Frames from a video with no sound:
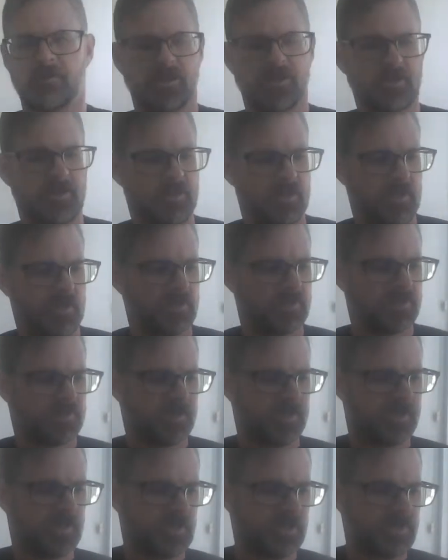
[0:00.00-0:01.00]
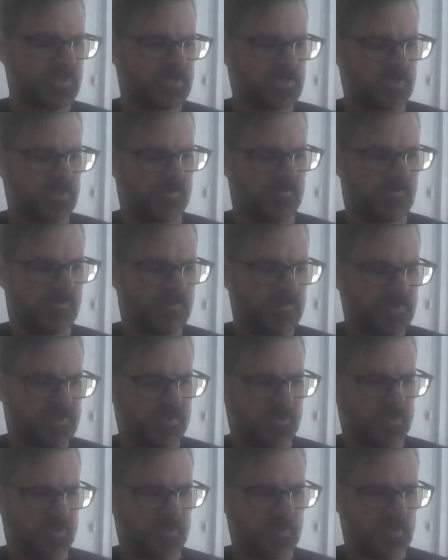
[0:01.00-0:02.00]
right? Triangulation and 3
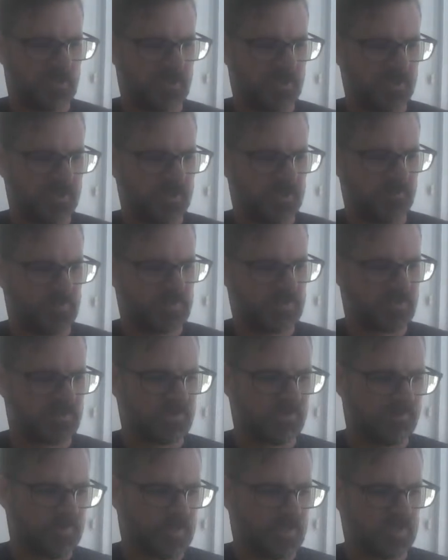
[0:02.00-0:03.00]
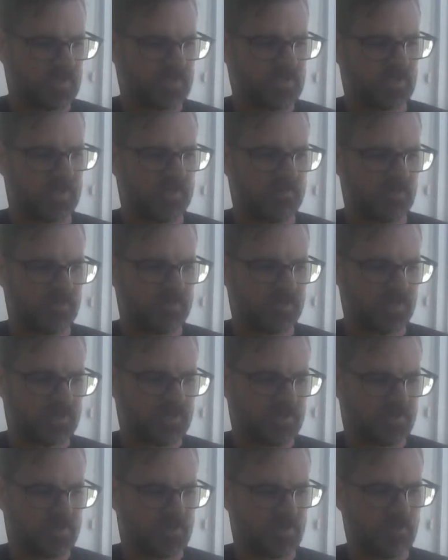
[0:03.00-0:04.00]
line and position of box line
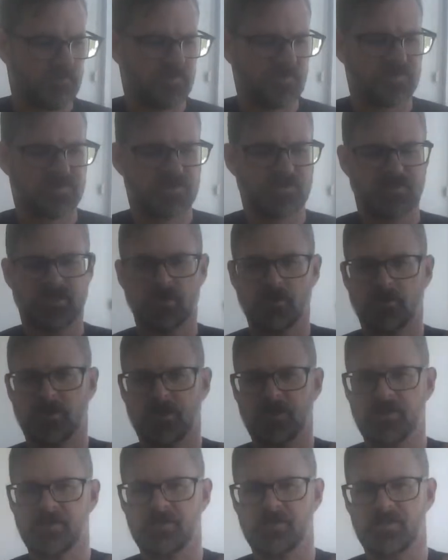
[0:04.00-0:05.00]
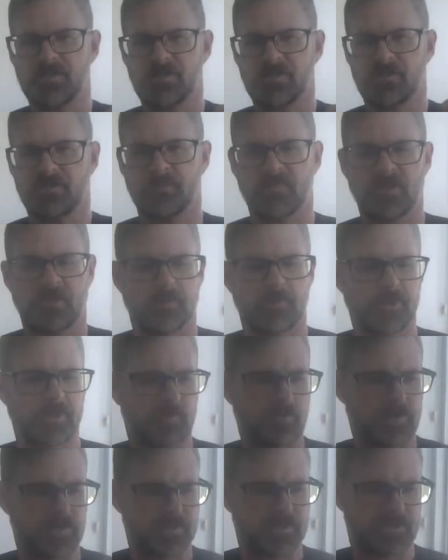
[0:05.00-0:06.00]
rotation surface and set location system done by
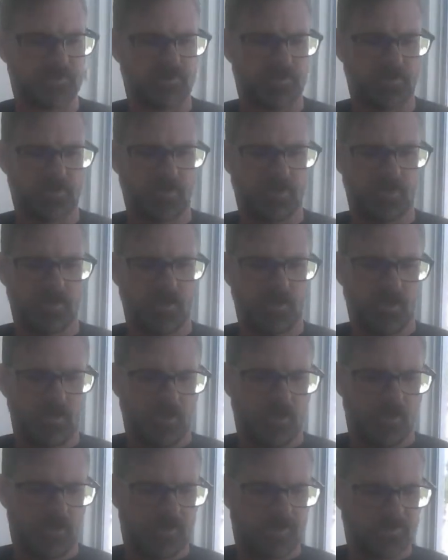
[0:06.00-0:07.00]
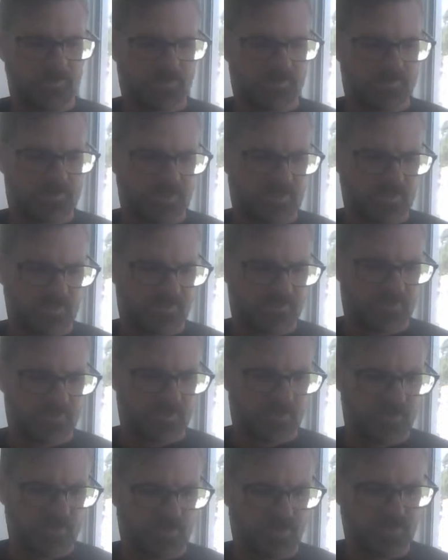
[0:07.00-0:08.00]
equation. All right, so setting
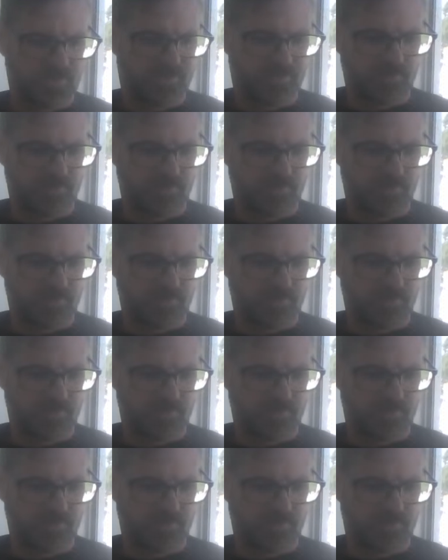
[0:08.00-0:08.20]
track lines